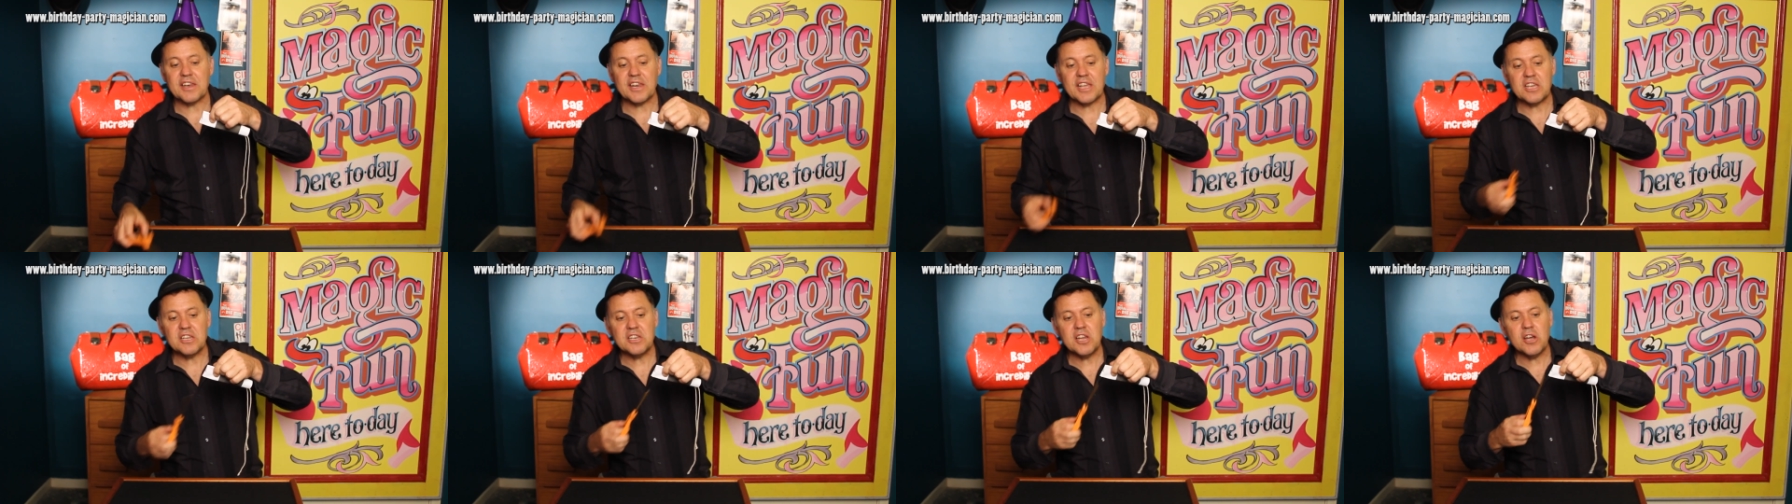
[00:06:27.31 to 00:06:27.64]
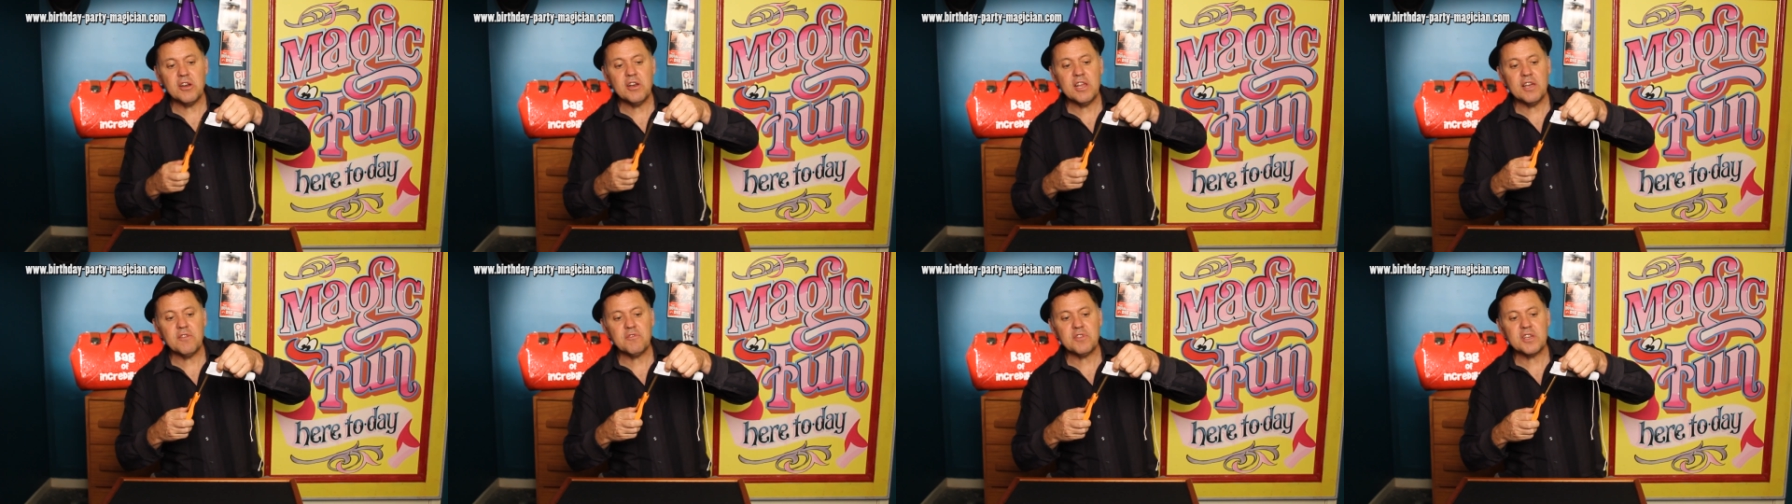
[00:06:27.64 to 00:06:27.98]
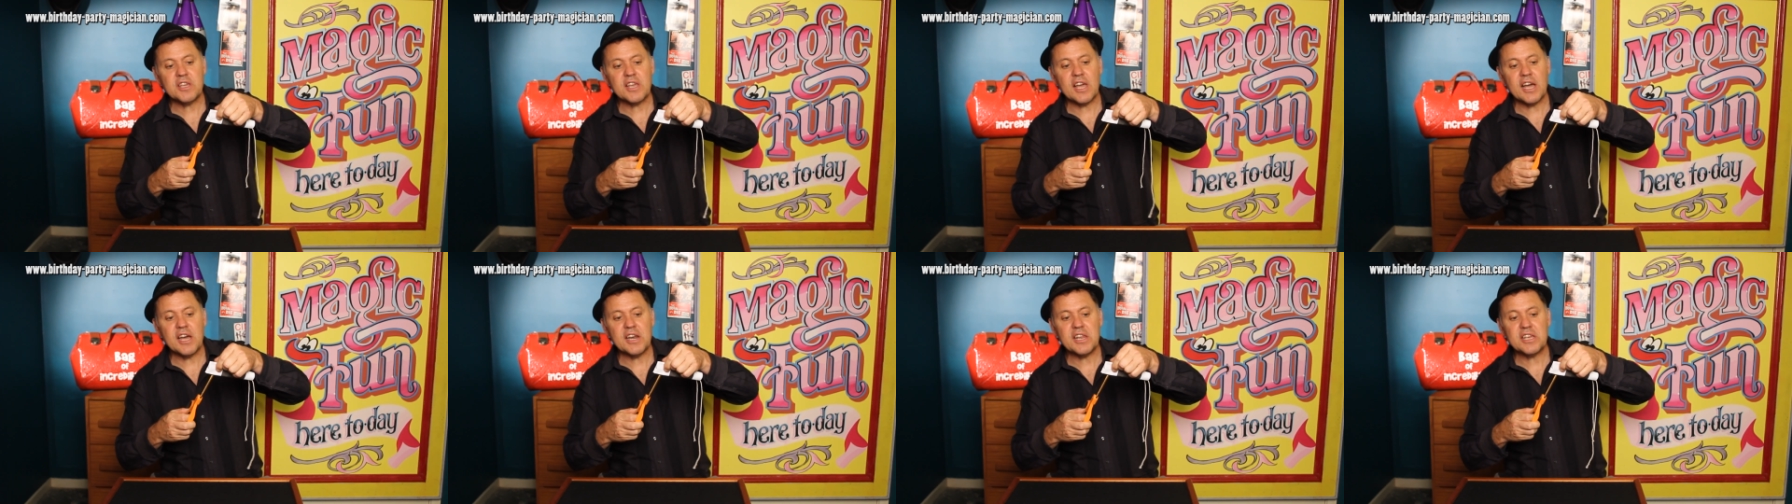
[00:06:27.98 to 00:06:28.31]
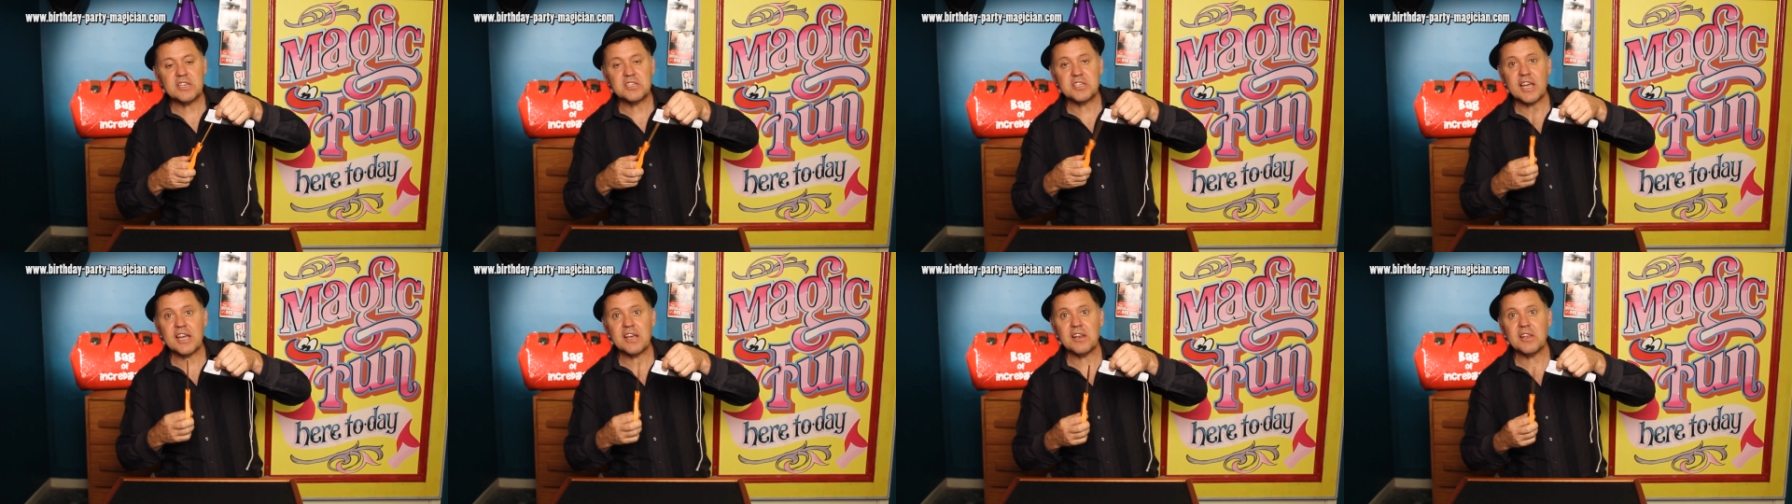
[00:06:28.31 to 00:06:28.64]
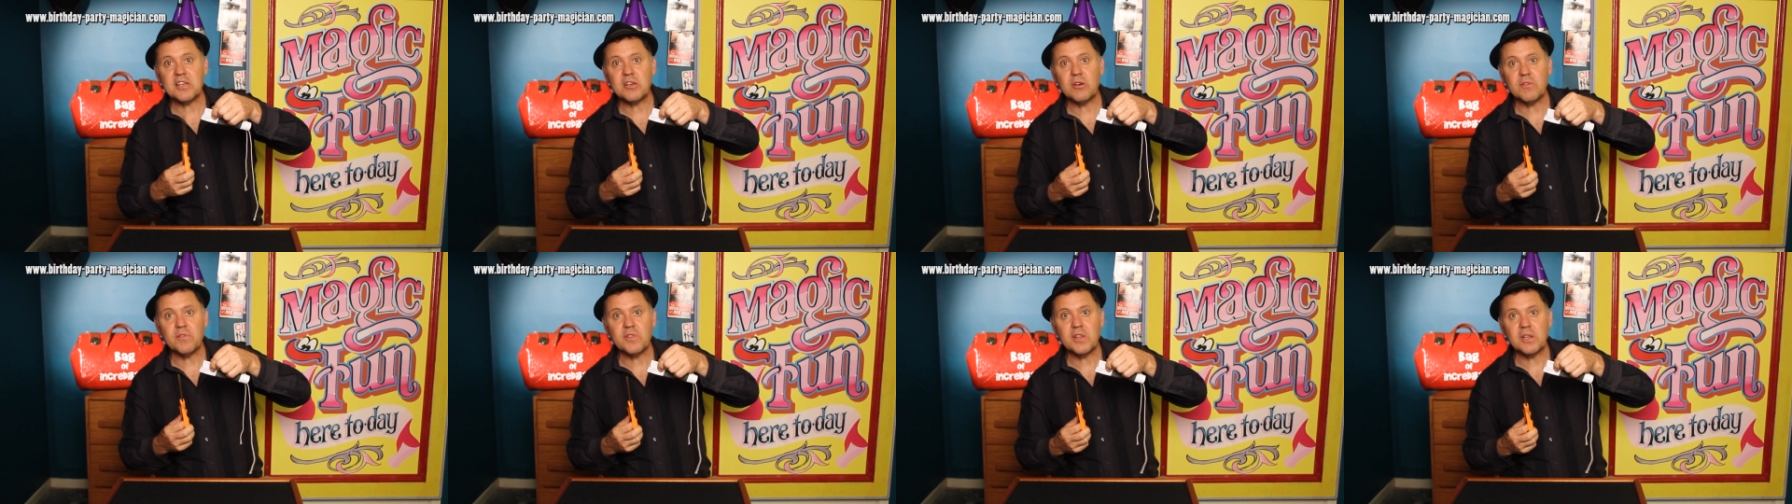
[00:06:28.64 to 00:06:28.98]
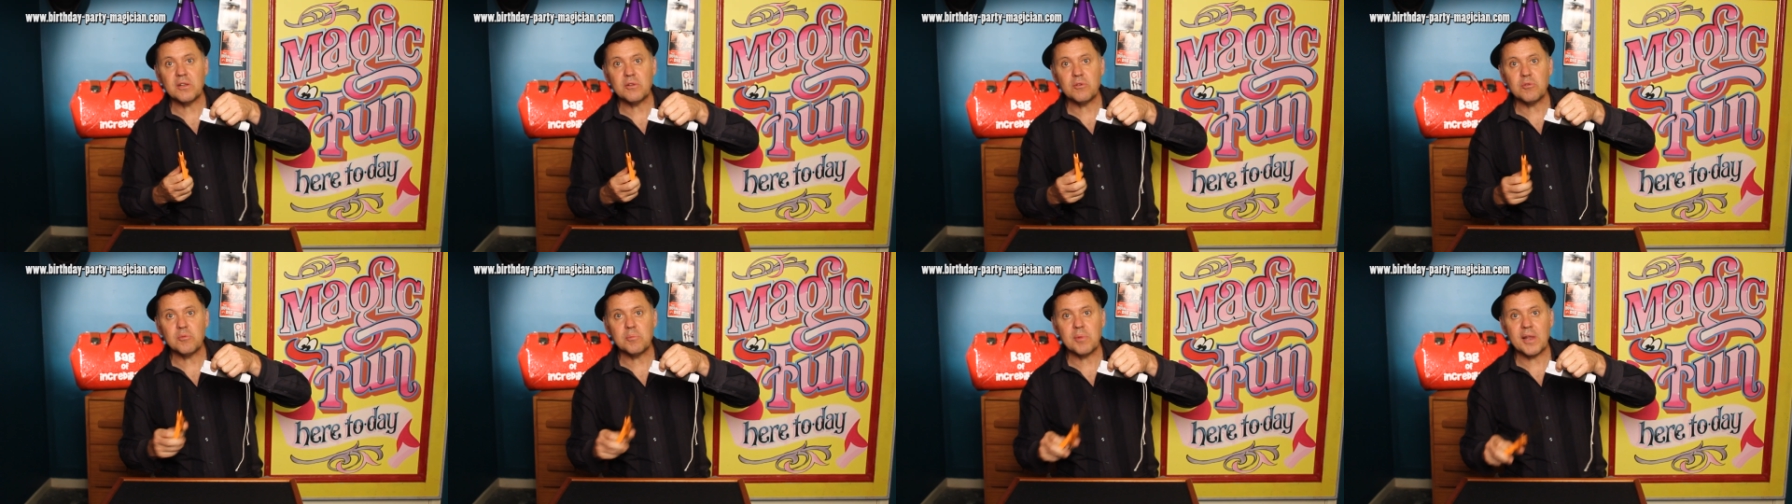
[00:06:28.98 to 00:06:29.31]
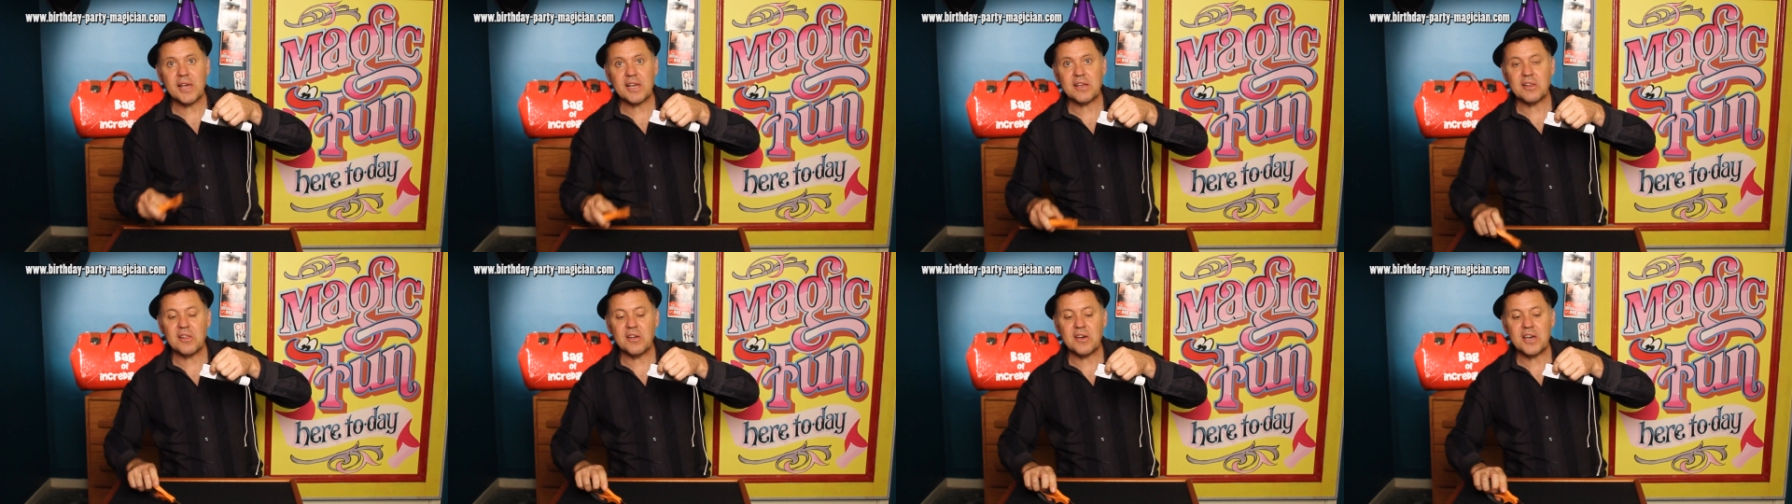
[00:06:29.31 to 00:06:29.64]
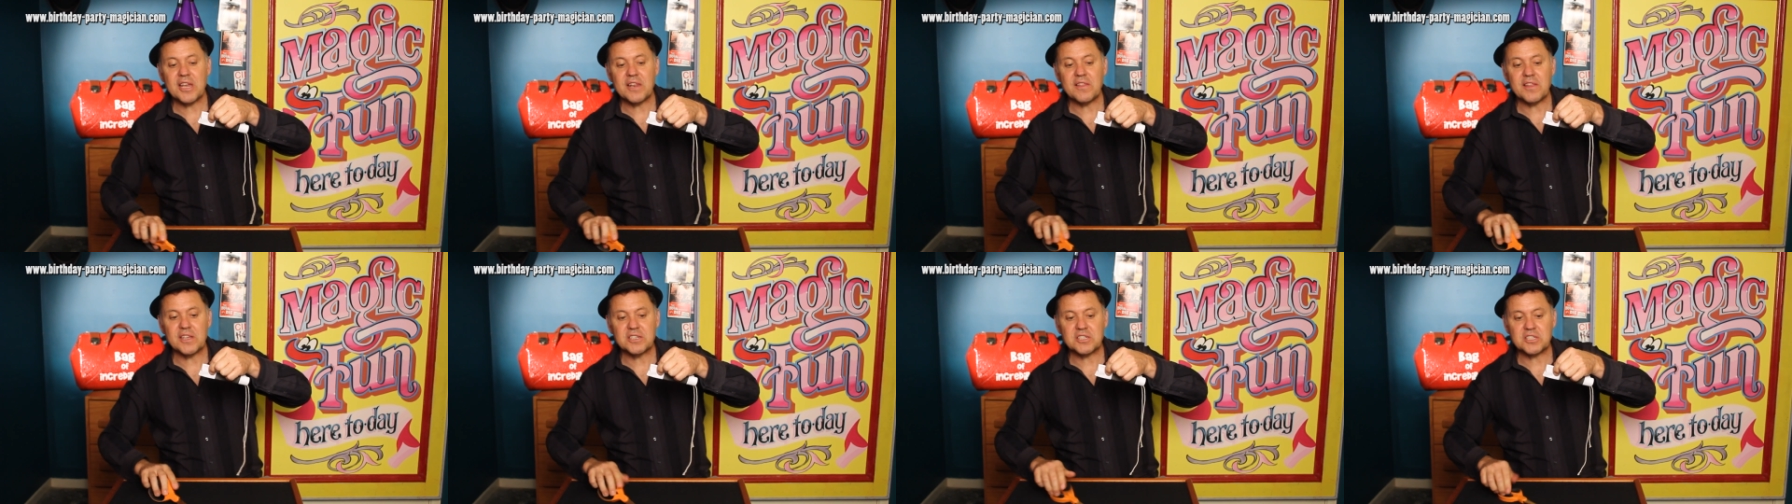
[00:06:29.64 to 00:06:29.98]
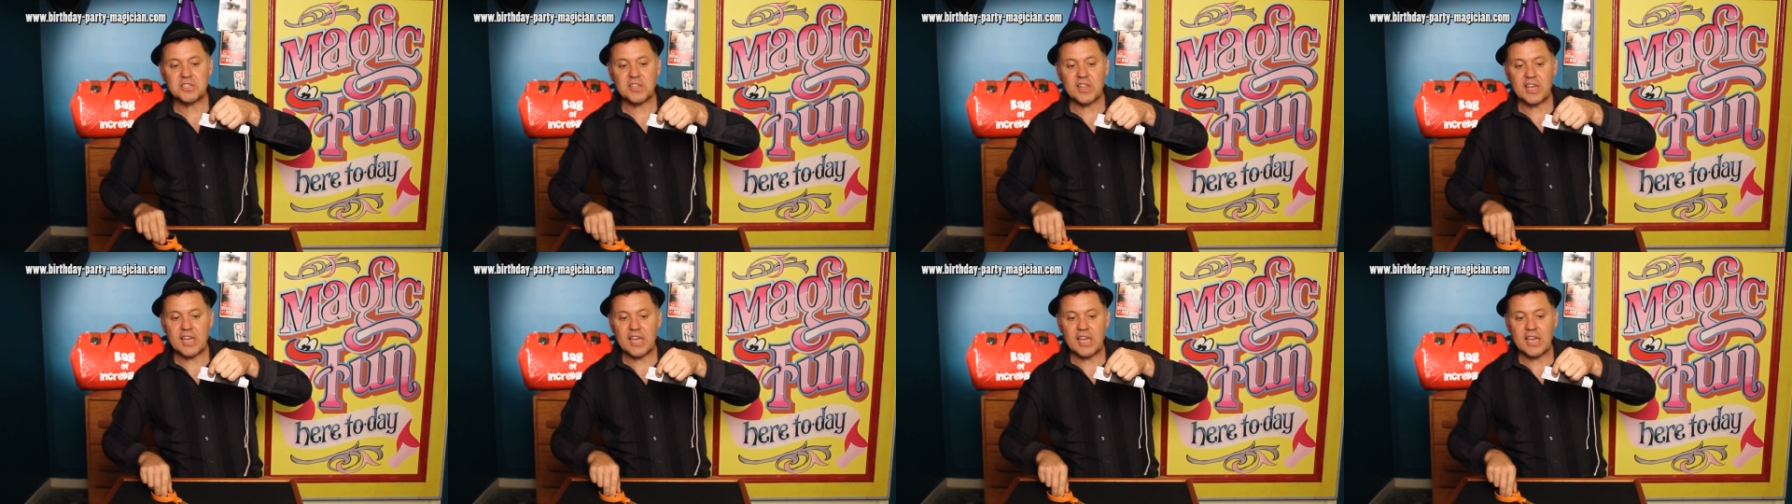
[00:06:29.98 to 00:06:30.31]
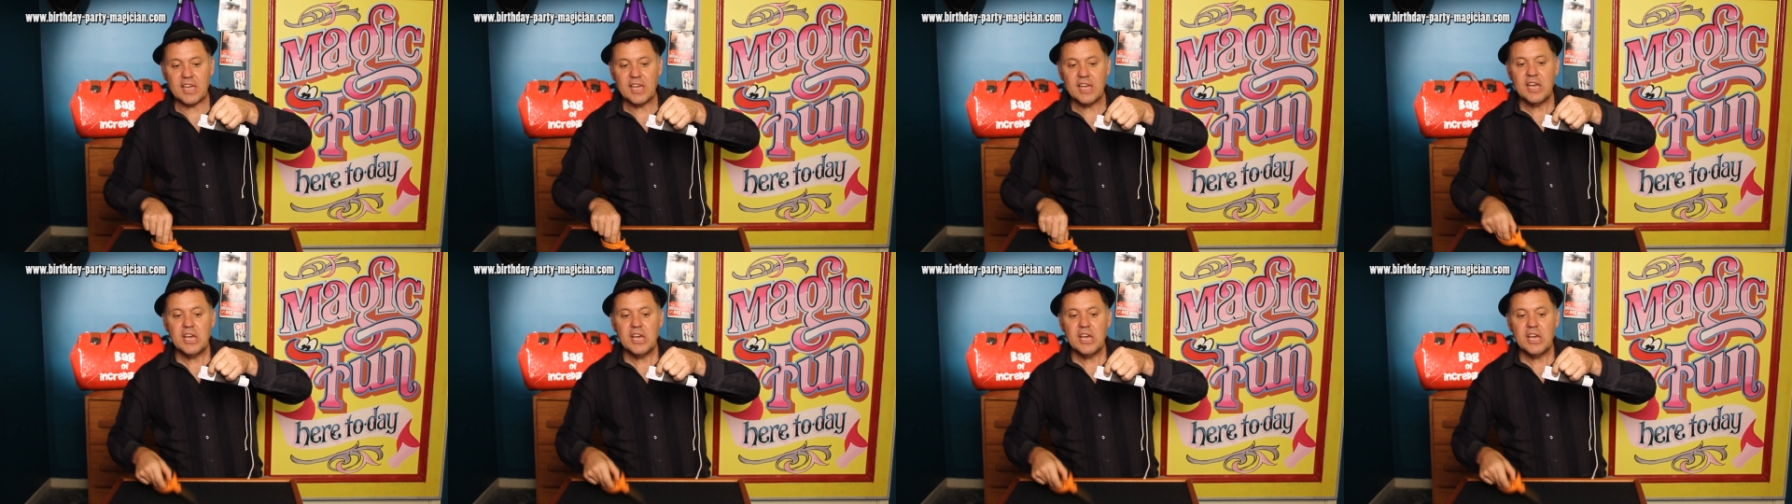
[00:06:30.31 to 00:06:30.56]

Now you don't have to cut exactly on the little black line that's there,